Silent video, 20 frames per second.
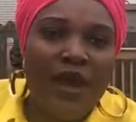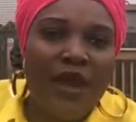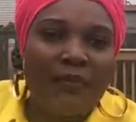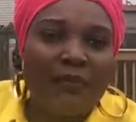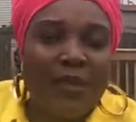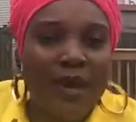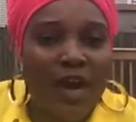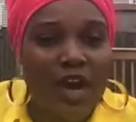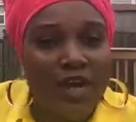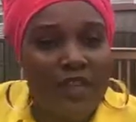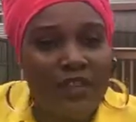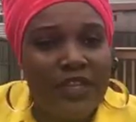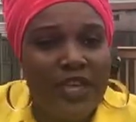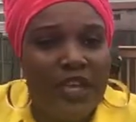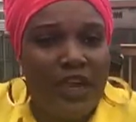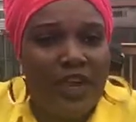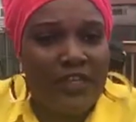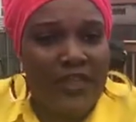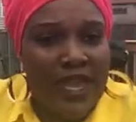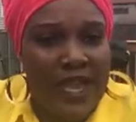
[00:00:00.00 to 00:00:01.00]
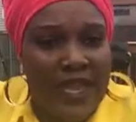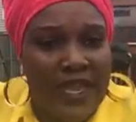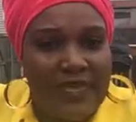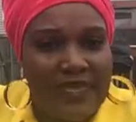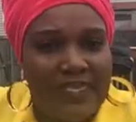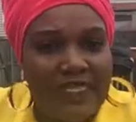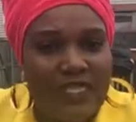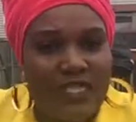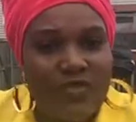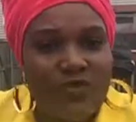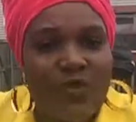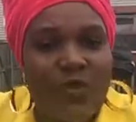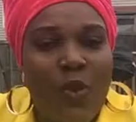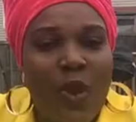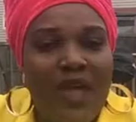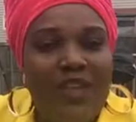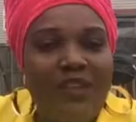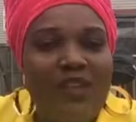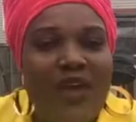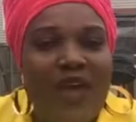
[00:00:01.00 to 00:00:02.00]
But on the other hand,
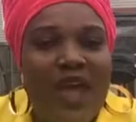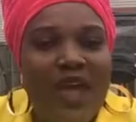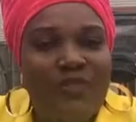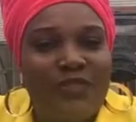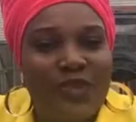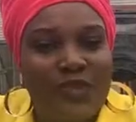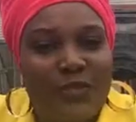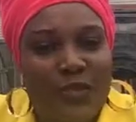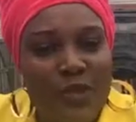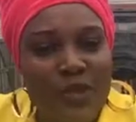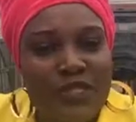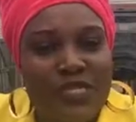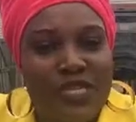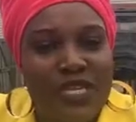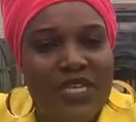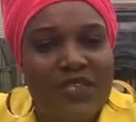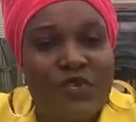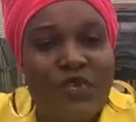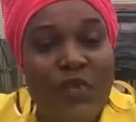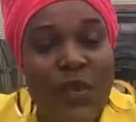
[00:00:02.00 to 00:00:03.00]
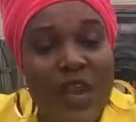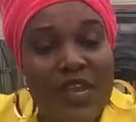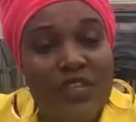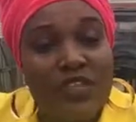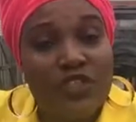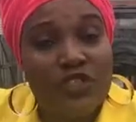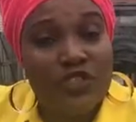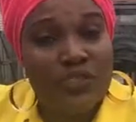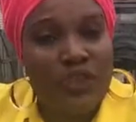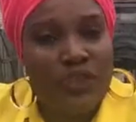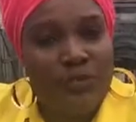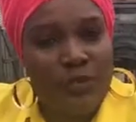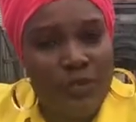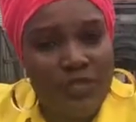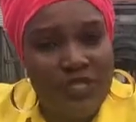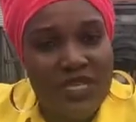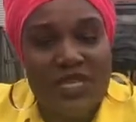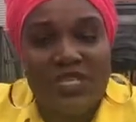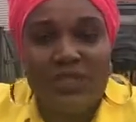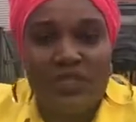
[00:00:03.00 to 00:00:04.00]
when you have the protein, when you do the
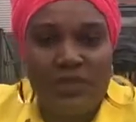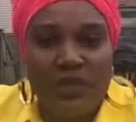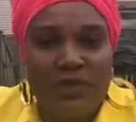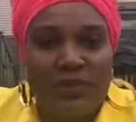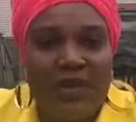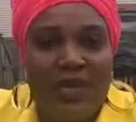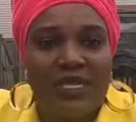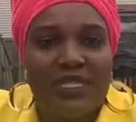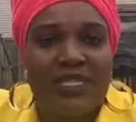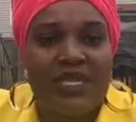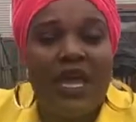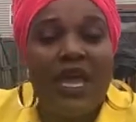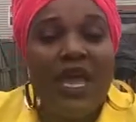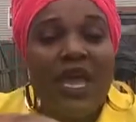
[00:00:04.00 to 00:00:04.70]
protein treatment,